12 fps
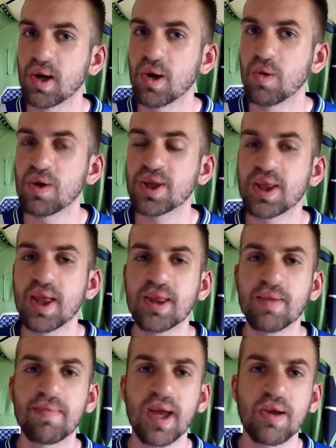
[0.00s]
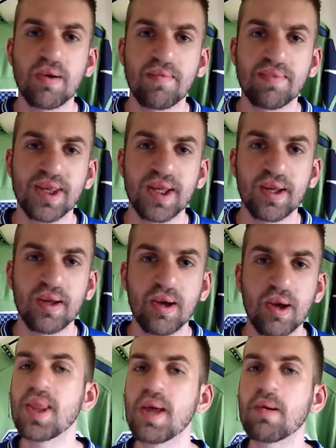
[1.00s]
which led to bankruptcy.
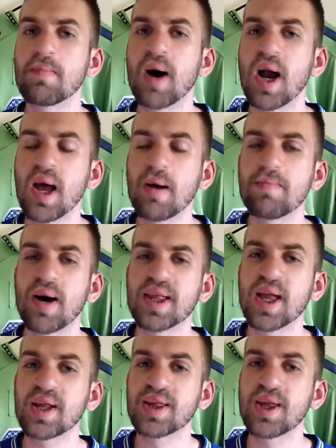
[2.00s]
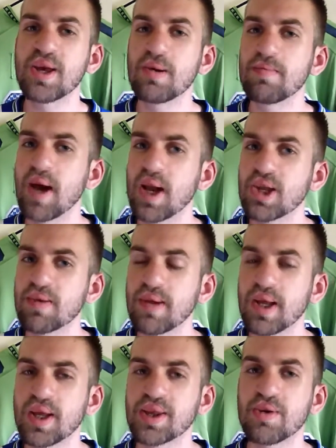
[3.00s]
They were bought out by Textile
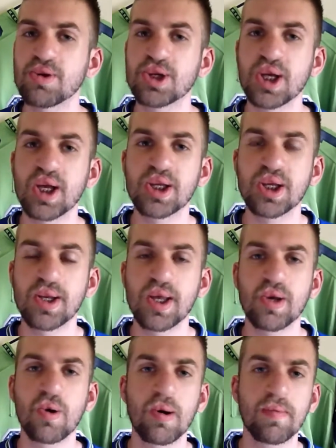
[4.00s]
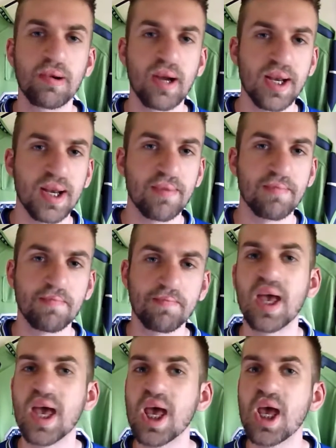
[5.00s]
Management Association, Incorporated.
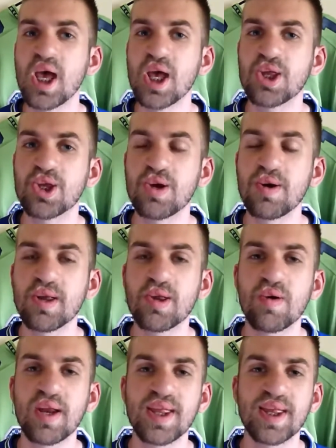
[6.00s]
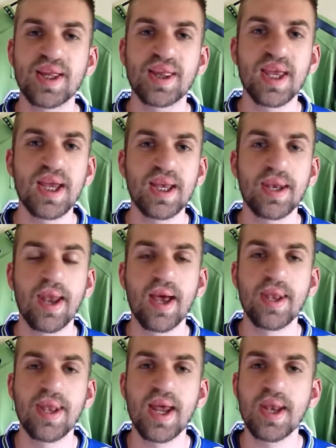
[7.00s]
In June of 2016,
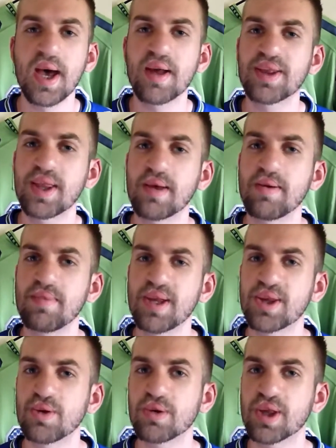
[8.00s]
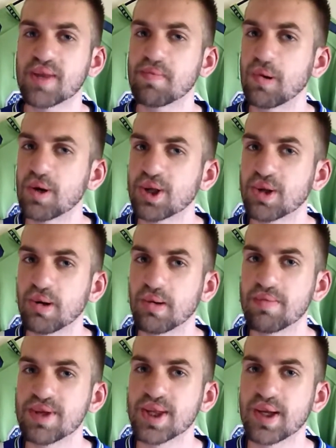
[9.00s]
they announced that they would be sold to Sports
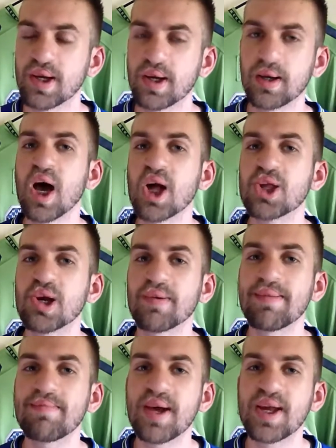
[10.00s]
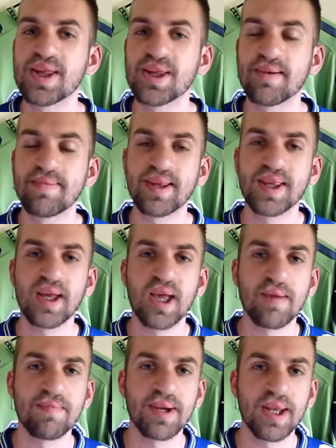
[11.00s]
Groups, a German-based surfacing
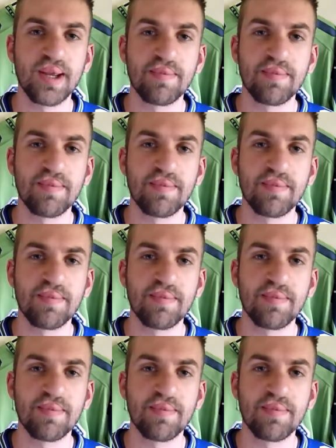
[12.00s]
company.